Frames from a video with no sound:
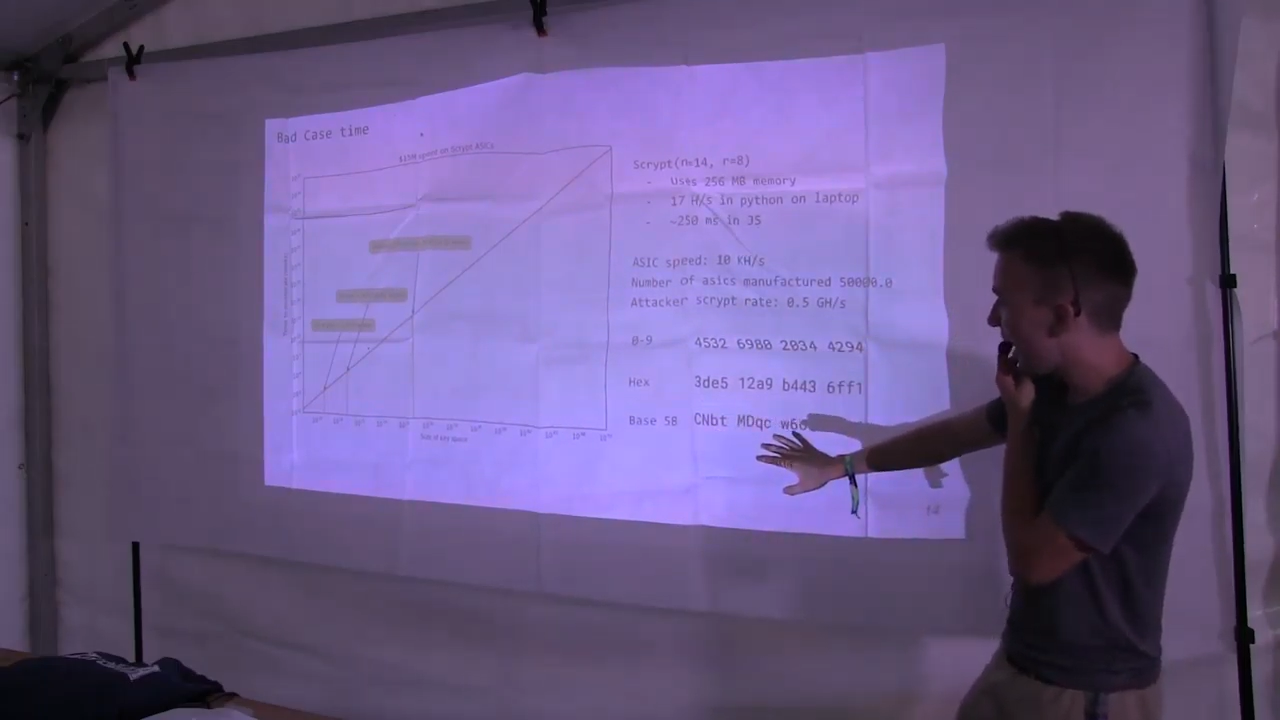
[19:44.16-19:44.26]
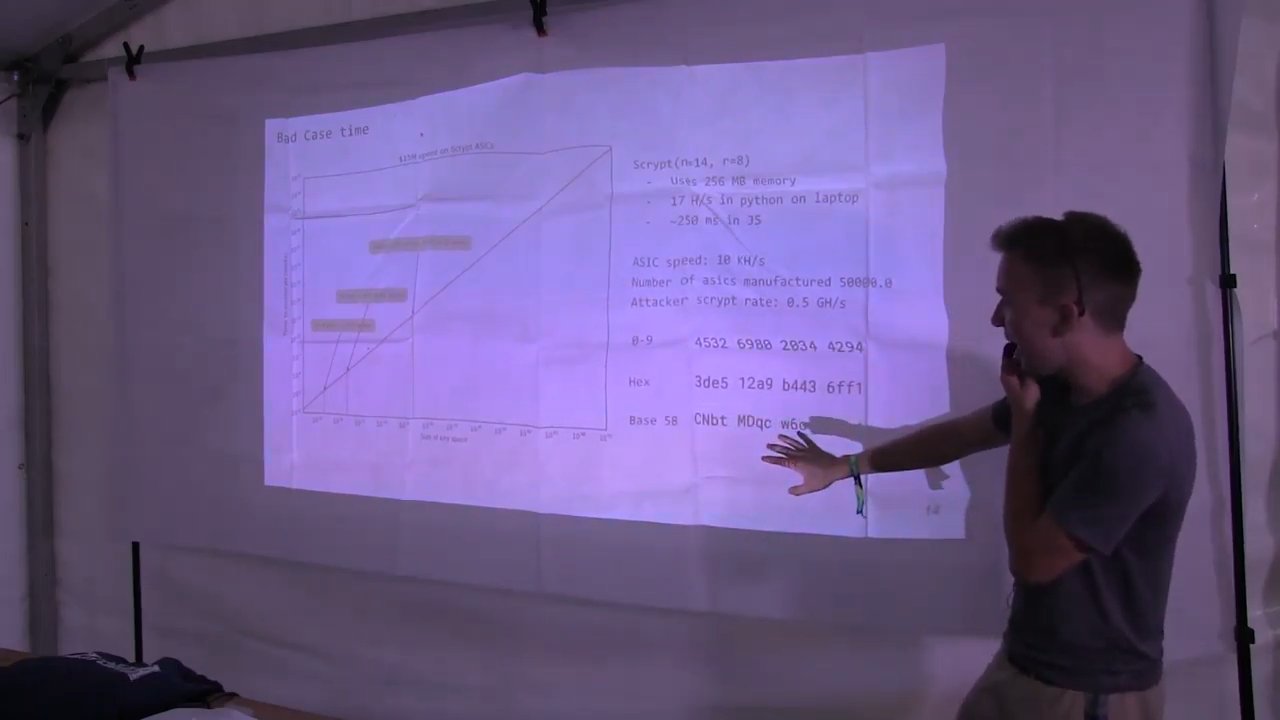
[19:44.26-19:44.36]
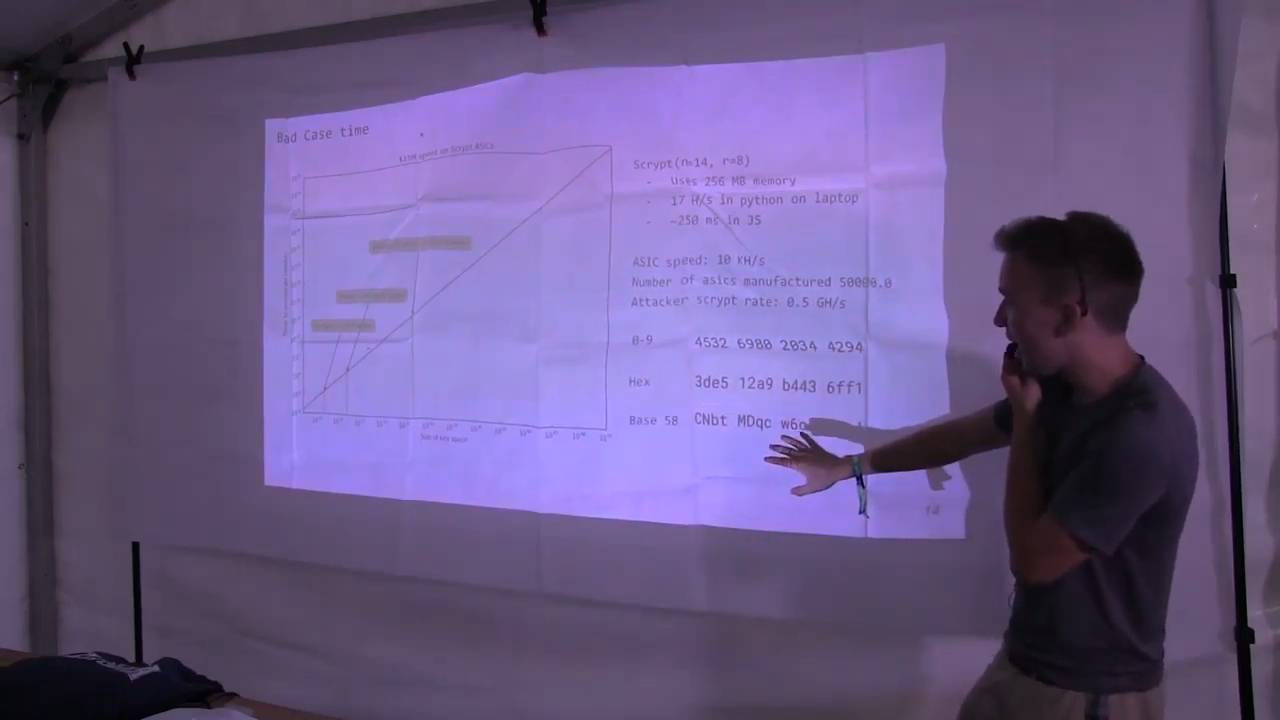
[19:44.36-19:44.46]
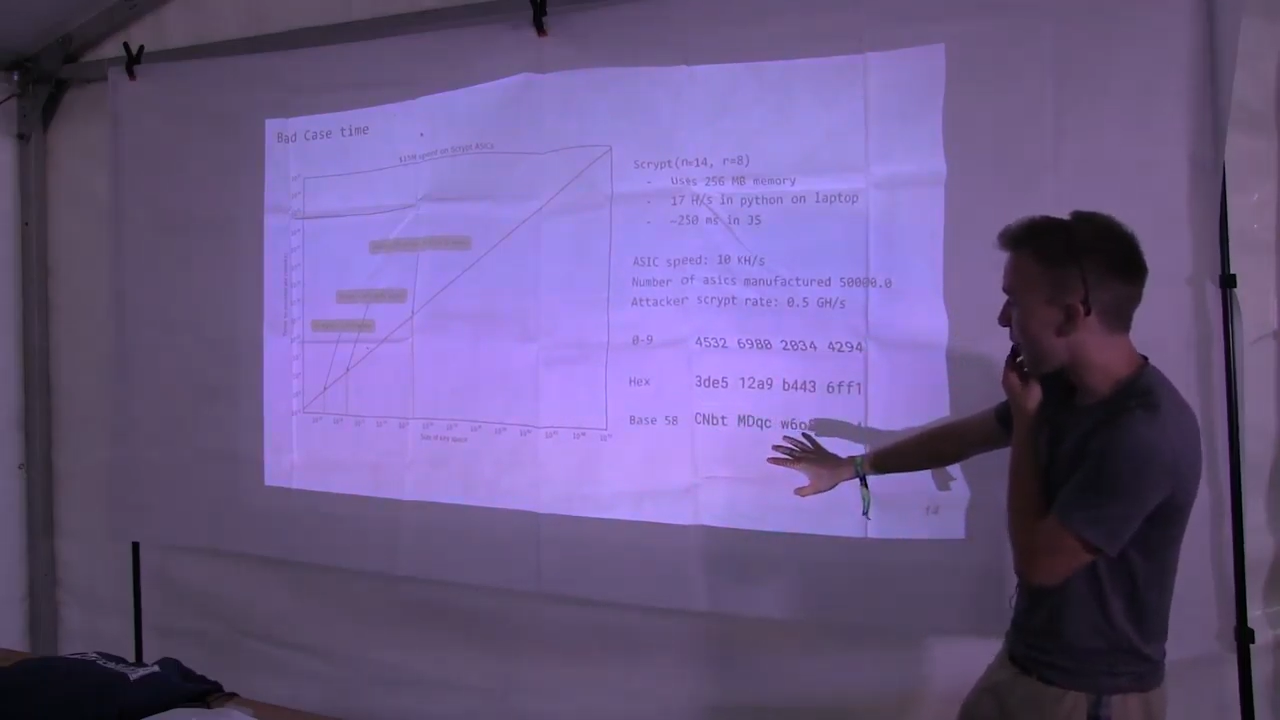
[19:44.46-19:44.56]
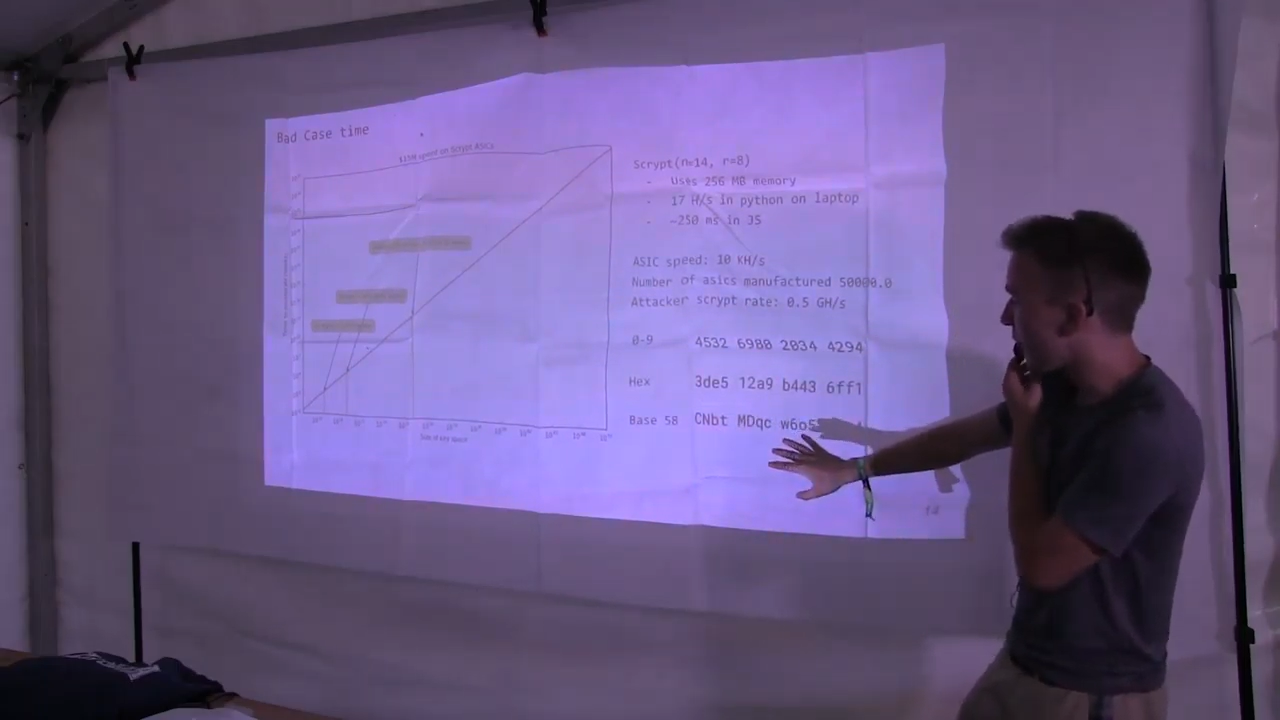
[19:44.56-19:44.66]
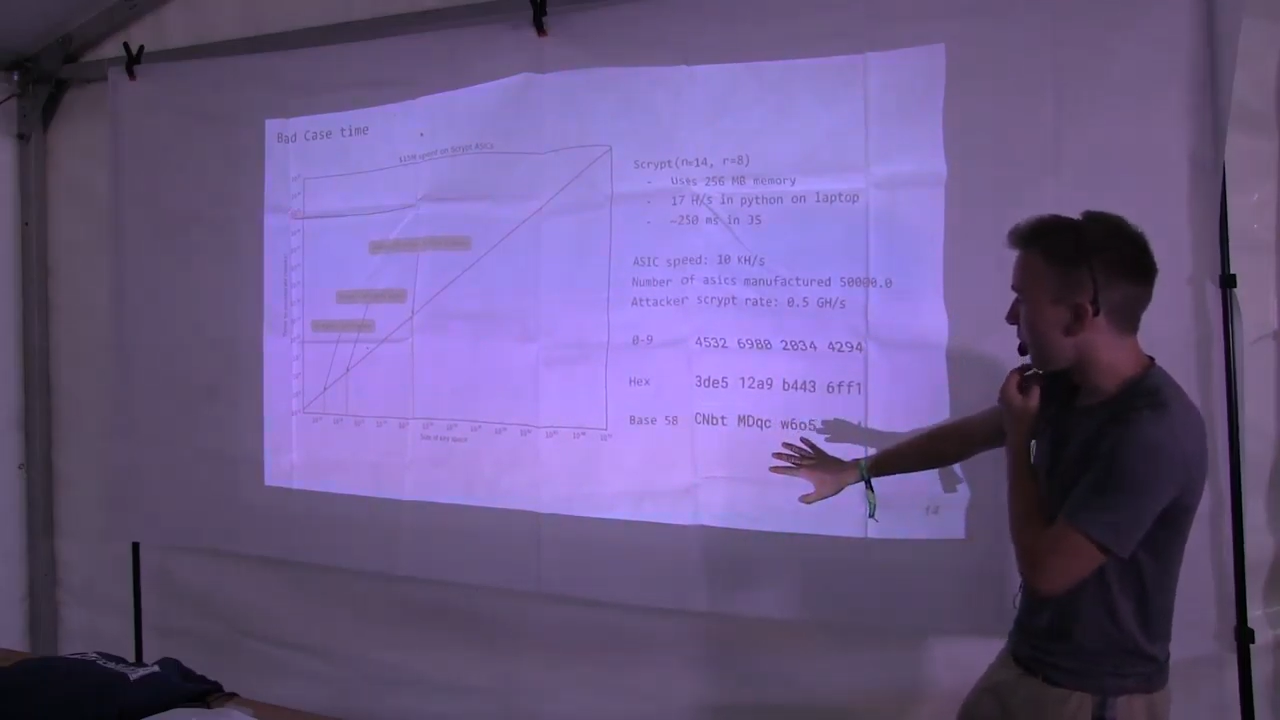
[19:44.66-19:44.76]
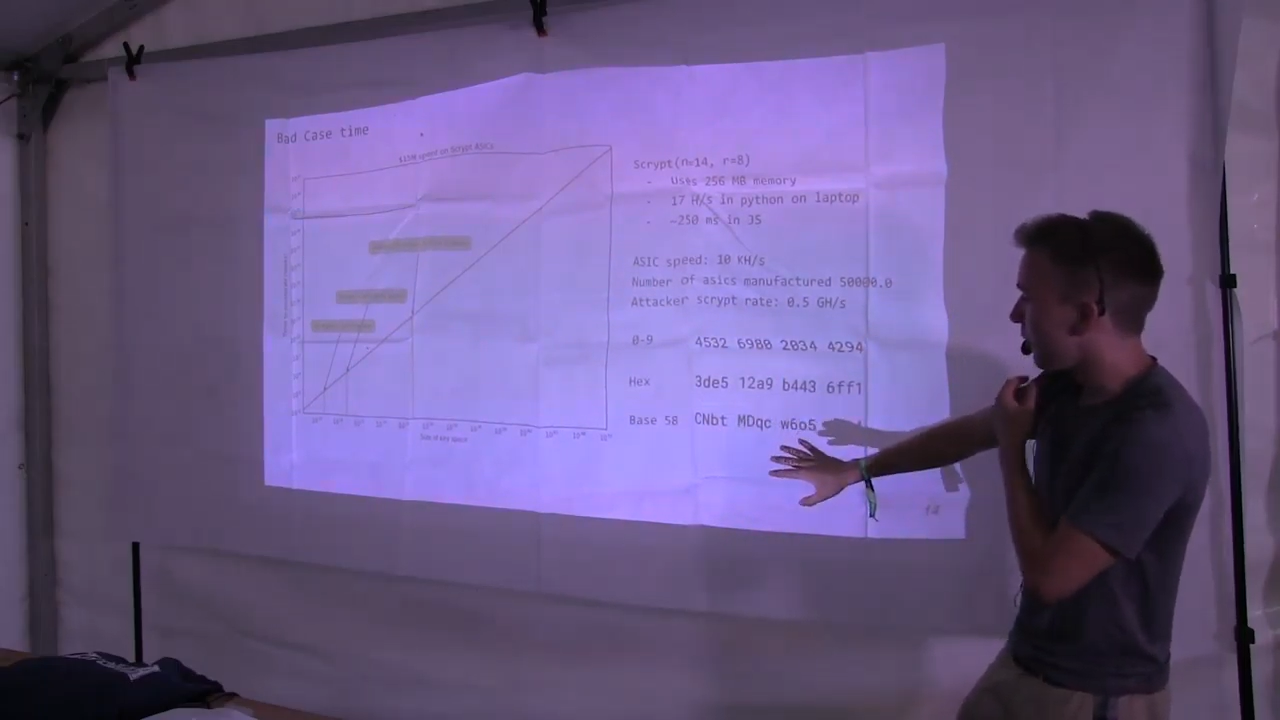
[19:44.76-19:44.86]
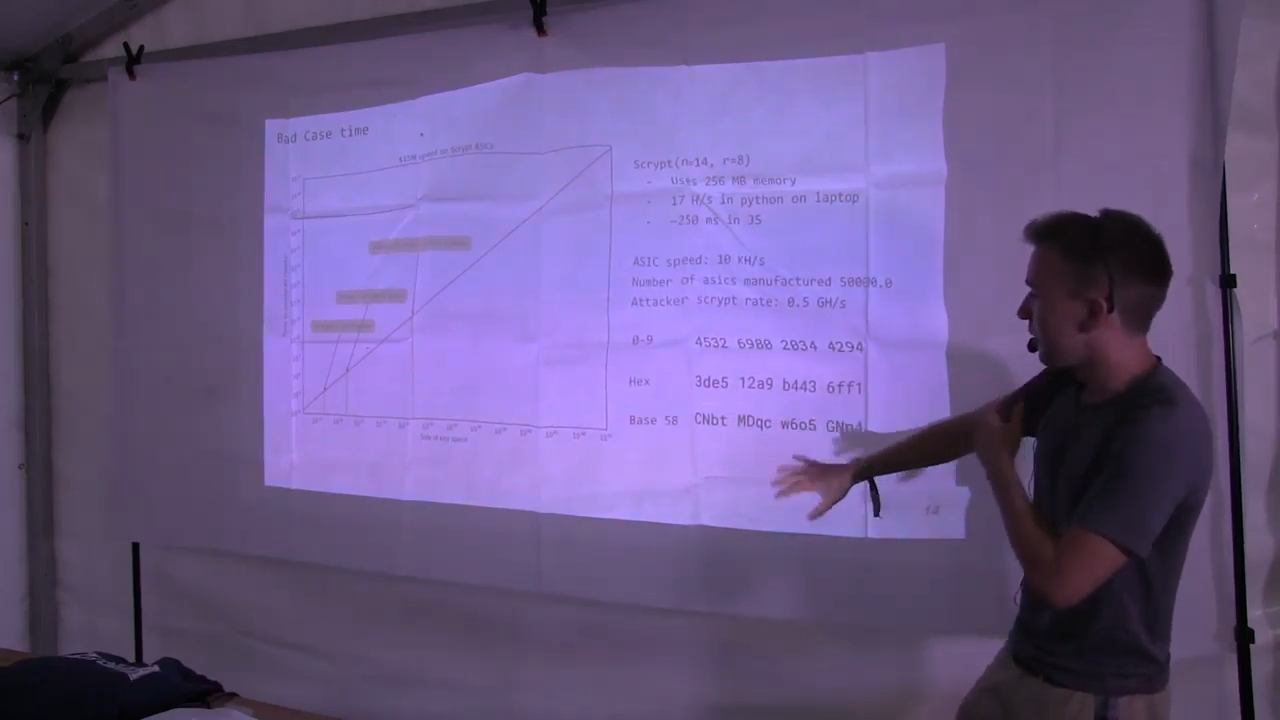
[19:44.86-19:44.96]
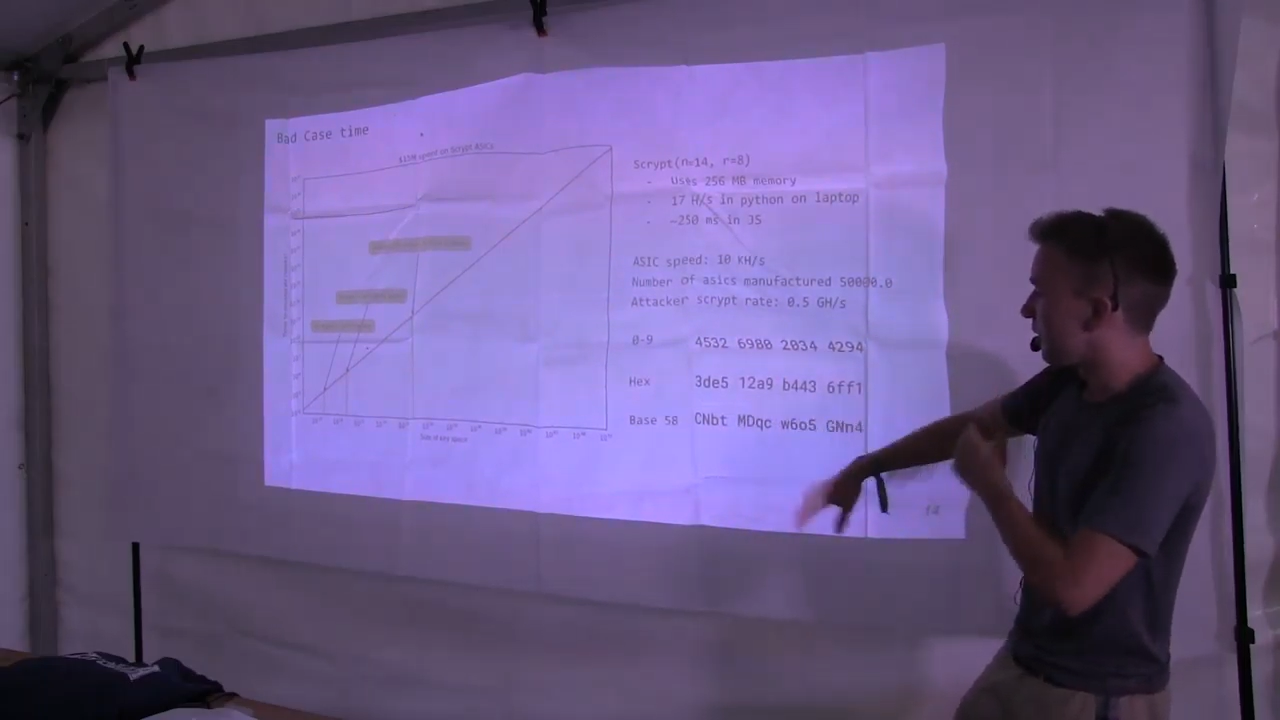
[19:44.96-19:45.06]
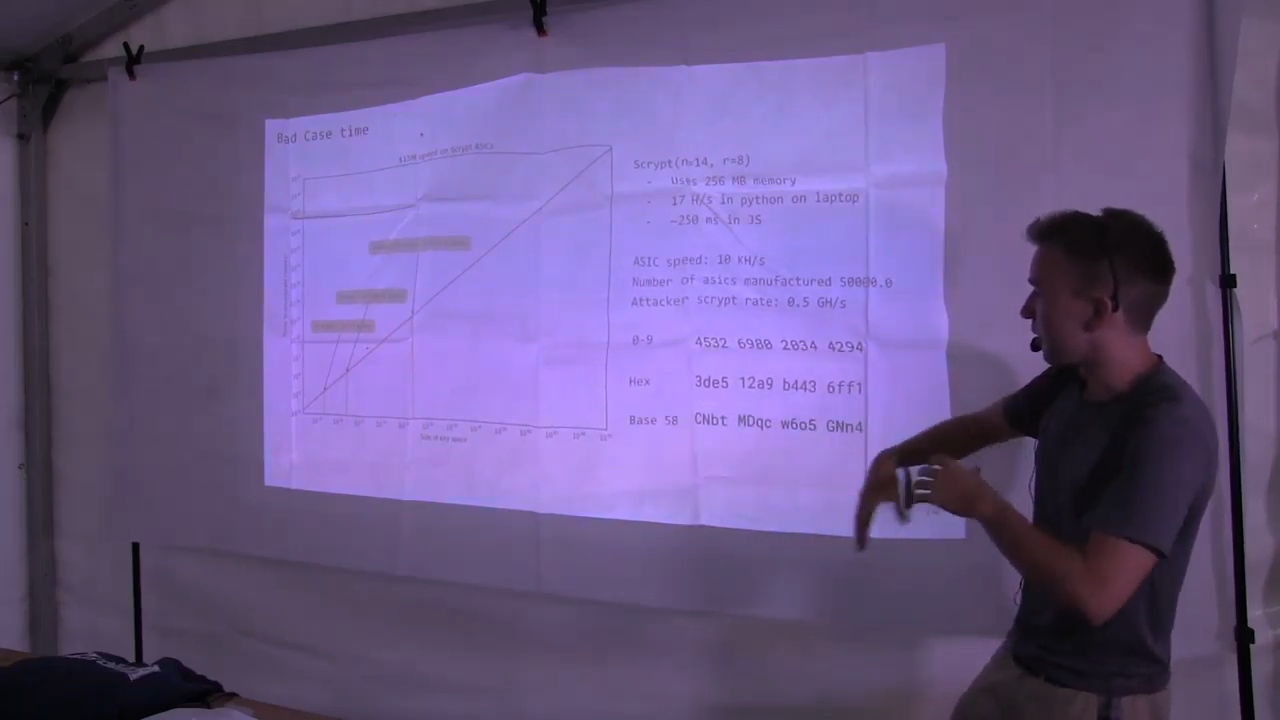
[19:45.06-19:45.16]
Um,
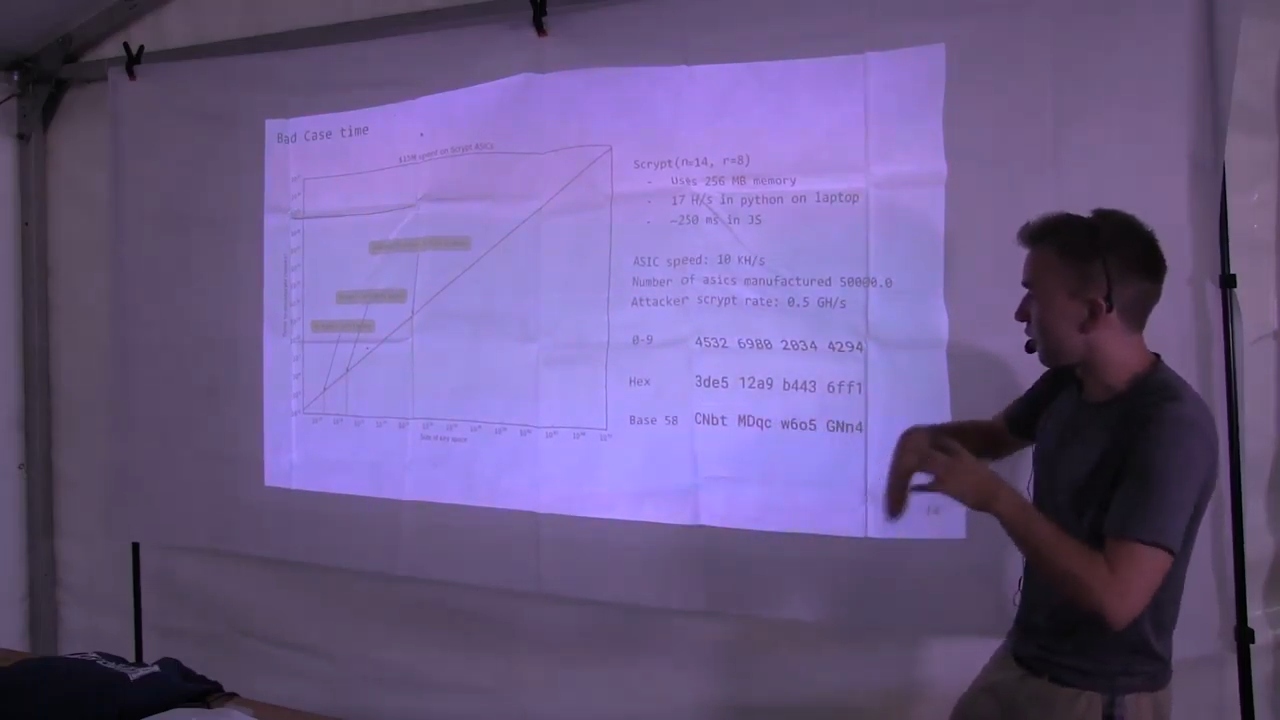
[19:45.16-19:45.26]
the